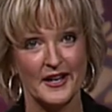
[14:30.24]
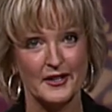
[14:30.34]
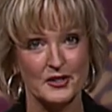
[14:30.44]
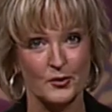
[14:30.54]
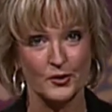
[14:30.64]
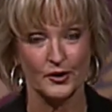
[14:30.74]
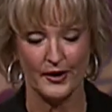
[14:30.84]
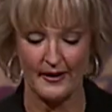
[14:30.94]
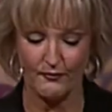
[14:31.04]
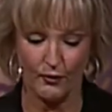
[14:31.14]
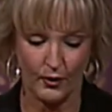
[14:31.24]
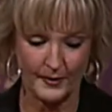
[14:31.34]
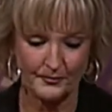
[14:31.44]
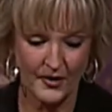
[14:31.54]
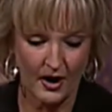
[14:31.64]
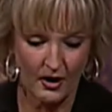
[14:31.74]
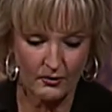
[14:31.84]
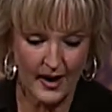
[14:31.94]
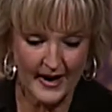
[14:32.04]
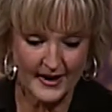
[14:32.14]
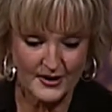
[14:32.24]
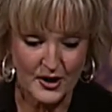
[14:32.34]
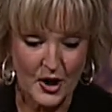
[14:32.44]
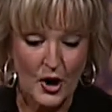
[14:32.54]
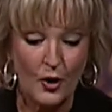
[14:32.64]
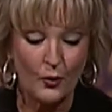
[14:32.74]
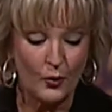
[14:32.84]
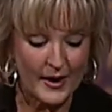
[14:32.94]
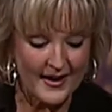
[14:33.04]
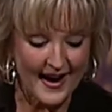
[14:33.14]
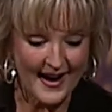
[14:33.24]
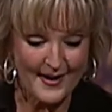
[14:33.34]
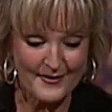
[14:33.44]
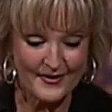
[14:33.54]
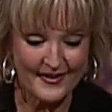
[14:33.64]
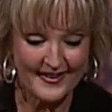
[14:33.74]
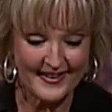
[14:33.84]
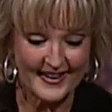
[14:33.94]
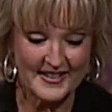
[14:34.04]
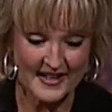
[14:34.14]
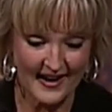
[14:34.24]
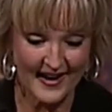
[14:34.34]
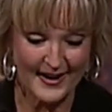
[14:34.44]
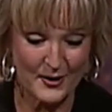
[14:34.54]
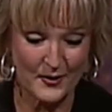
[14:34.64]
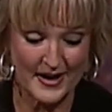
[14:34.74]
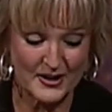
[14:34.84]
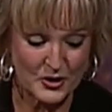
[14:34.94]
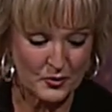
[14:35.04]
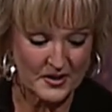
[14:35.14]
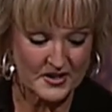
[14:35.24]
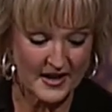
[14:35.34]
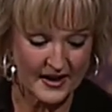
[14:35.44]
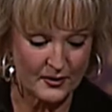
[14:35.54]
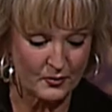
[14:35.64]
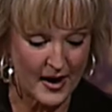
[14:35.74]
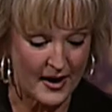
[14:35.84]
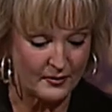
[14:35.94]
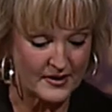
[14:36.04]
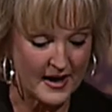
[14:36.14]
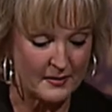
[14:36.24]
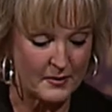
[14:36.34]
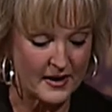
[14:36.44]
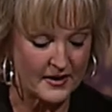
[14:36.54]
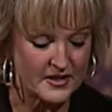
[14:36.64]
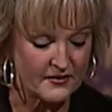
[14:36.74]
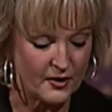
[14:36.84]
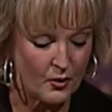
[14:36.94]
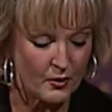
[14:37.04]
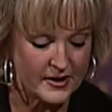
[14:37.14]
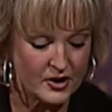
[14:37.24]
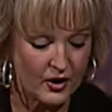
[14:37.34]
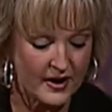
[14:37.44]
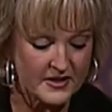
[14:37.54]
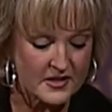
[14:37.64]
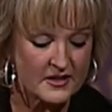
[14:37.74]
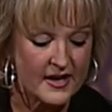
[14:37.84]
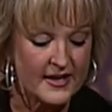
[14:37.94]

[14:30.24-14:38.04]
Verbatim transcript: answer we're looking for. All right, we have a tie going into our second round, and because of a coin toss,